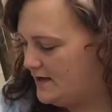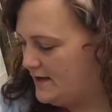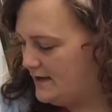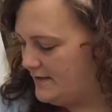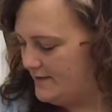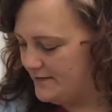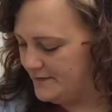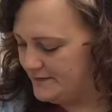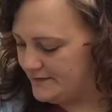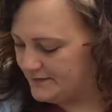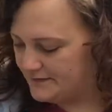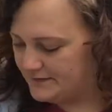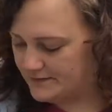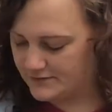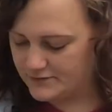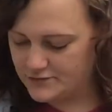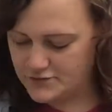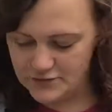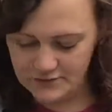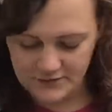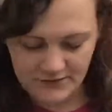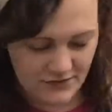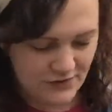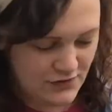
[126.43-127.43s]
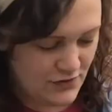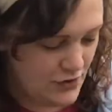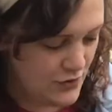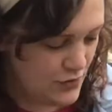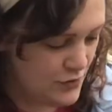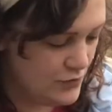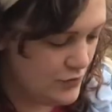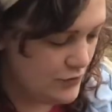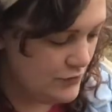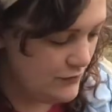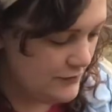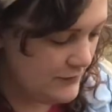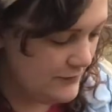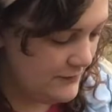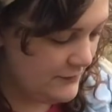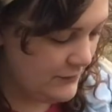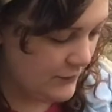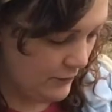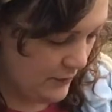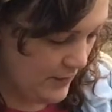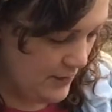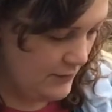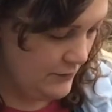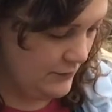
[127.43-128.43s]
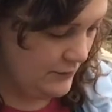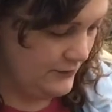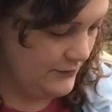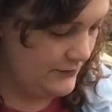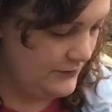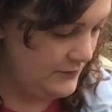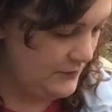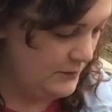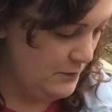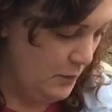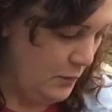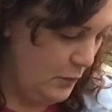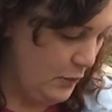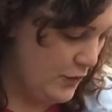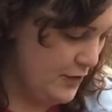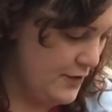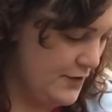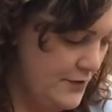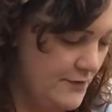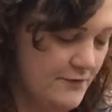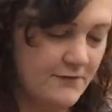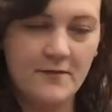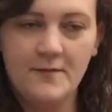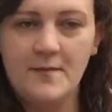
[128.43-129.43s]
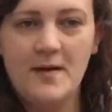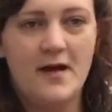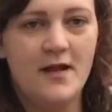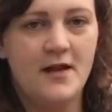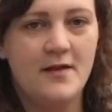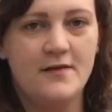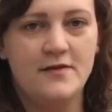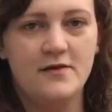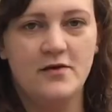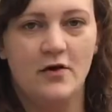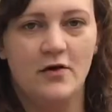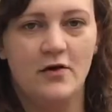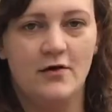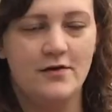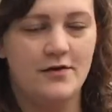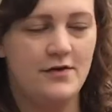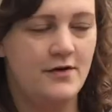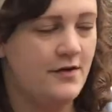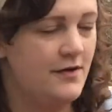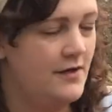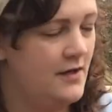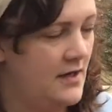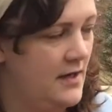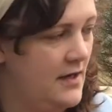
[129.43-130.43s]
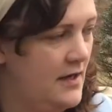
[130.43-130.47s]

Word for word: and this is just used gross wood from out of the yard.